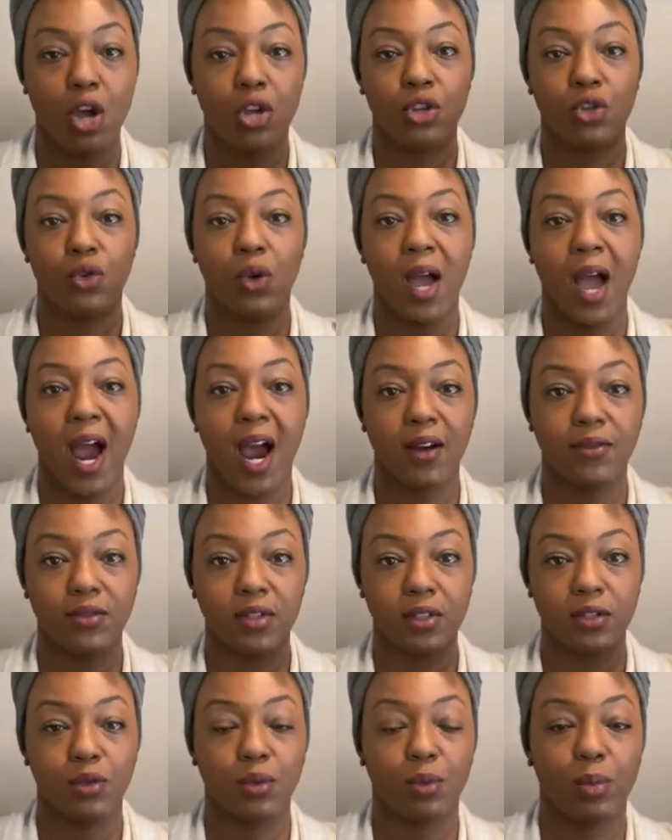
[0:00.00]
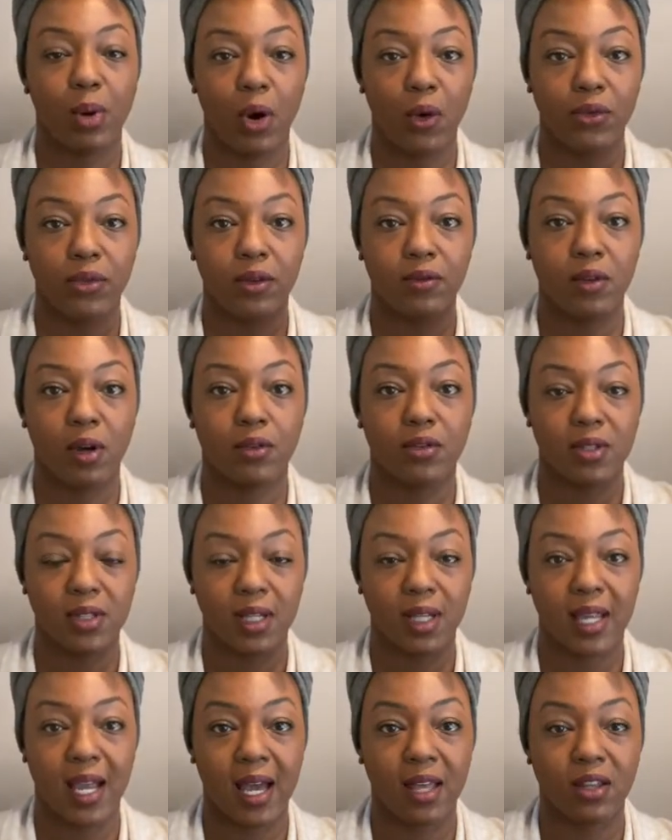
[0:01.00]
You have to do both of those
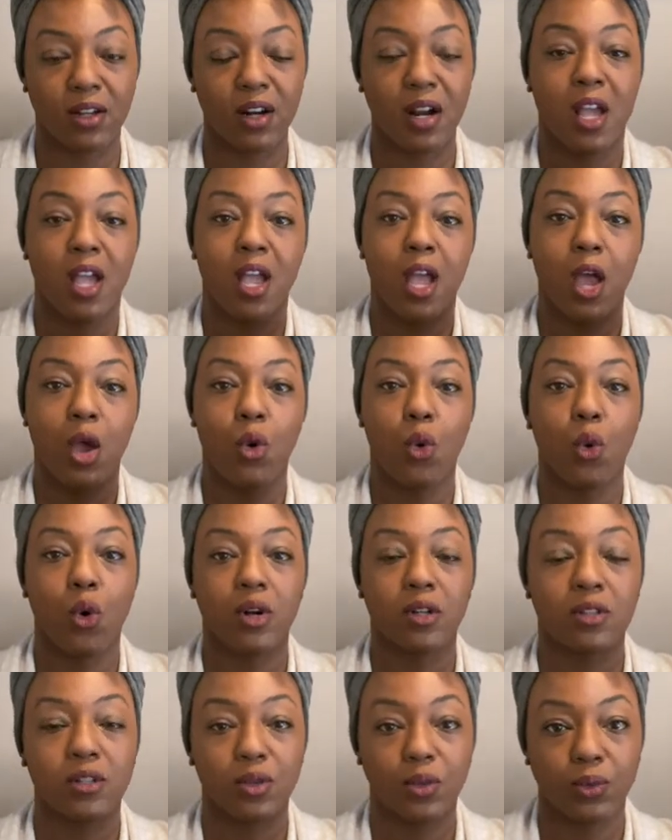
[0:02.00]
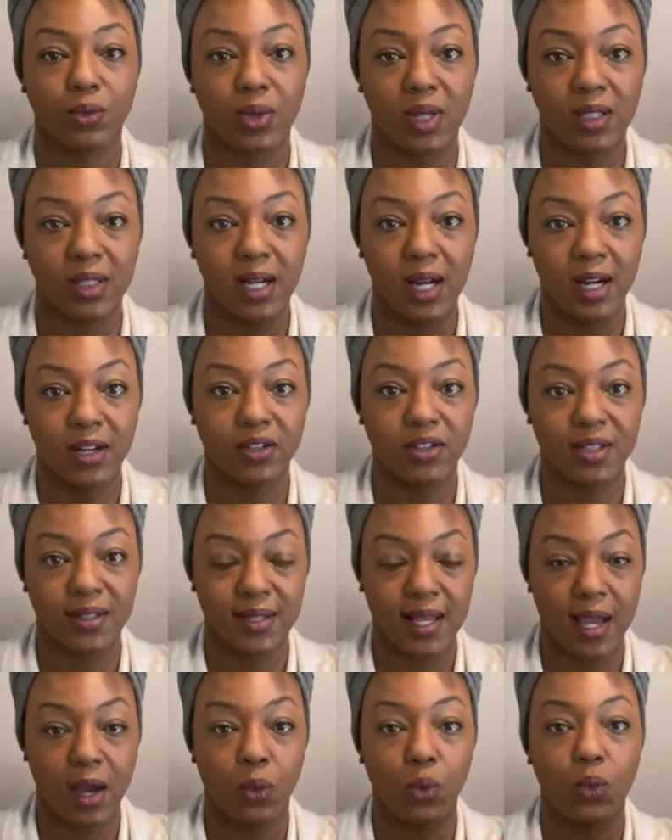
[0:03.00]
together in order to really
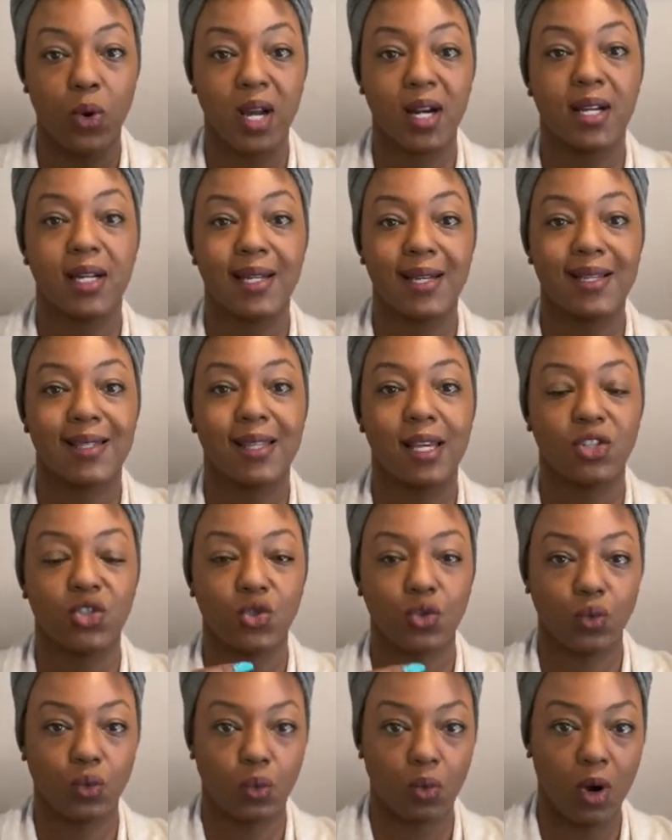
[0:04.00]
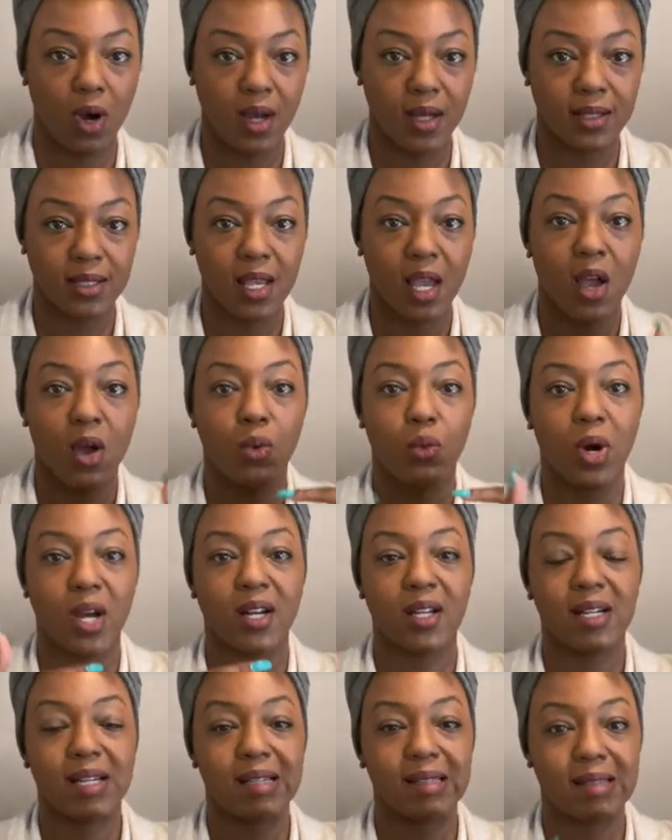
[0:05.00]
understand what it is that you want,
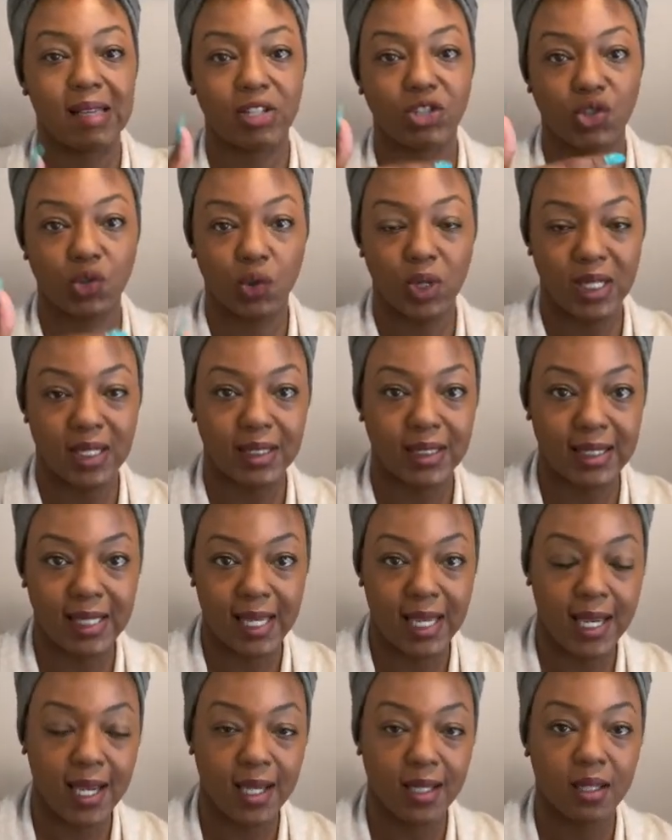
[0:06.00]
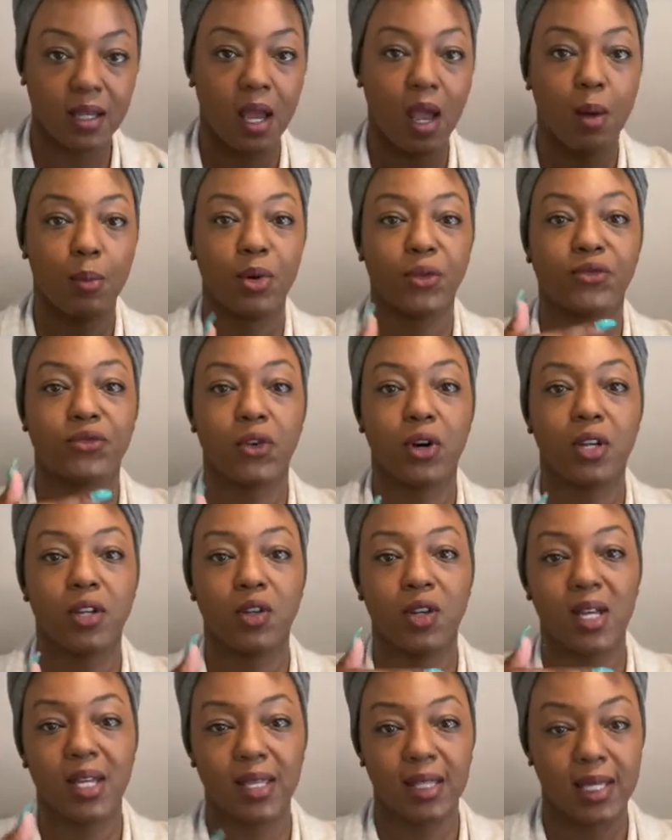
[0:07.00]
what it is that you intend, before
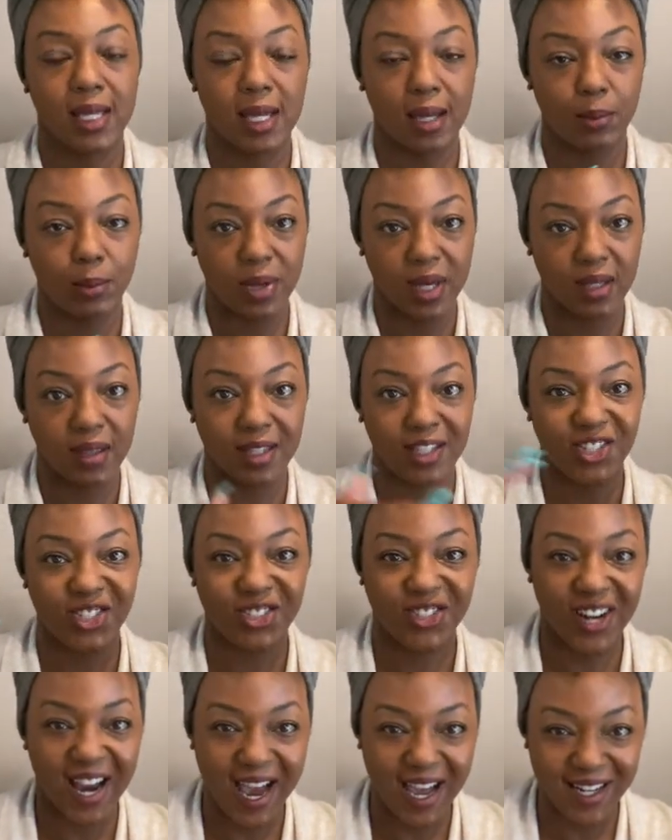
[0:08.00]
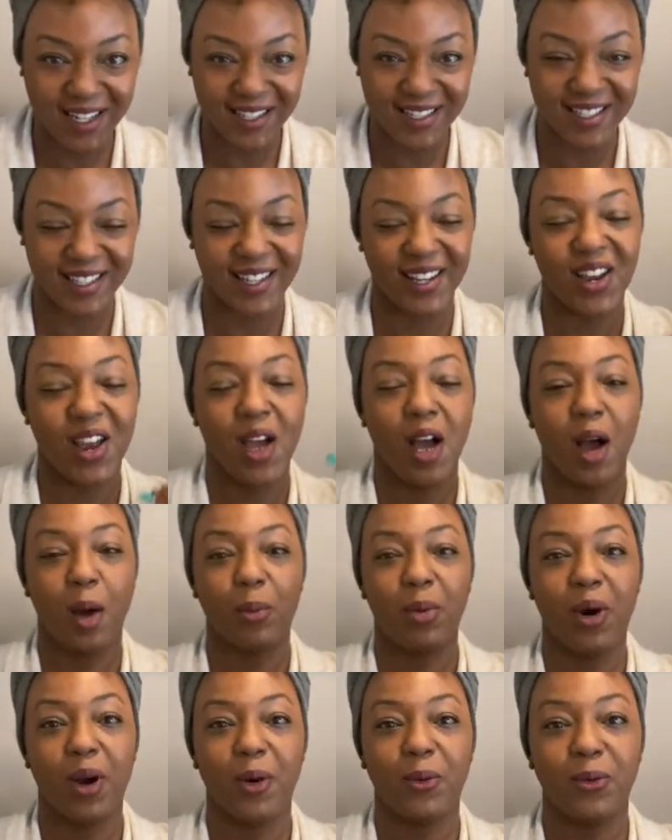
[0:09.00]
you can then pick the strategy
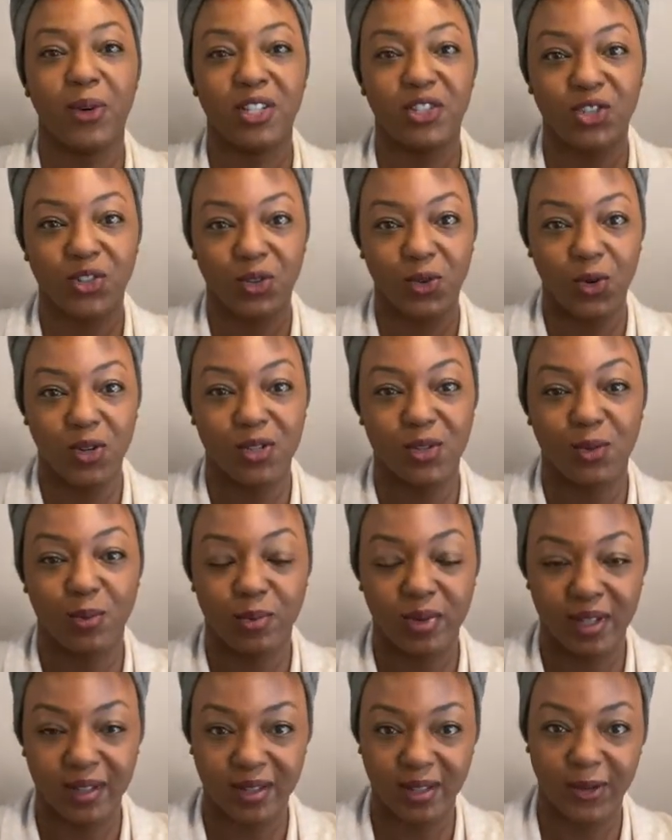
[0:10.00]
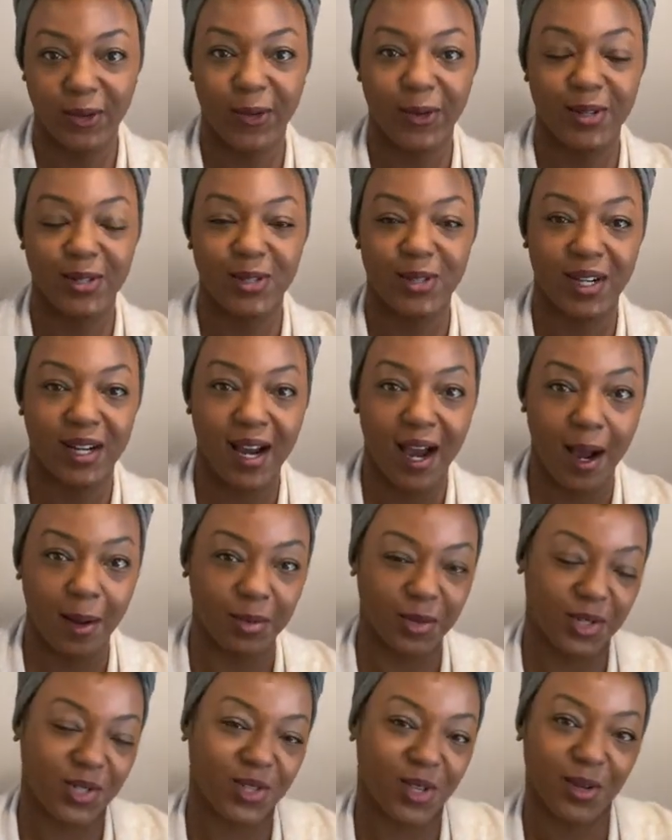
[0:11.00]
upon which you're going to build in order to
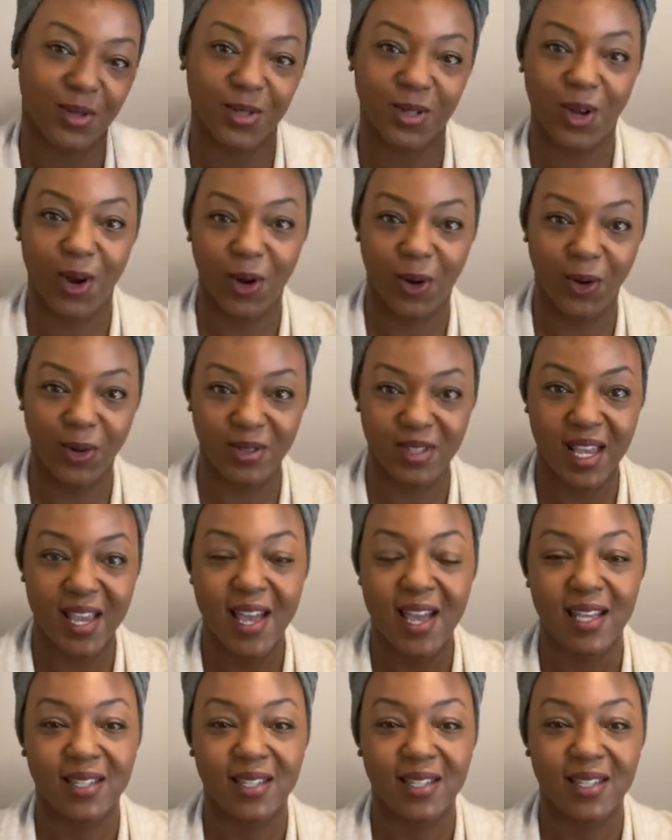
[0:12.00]
accomplish those goals.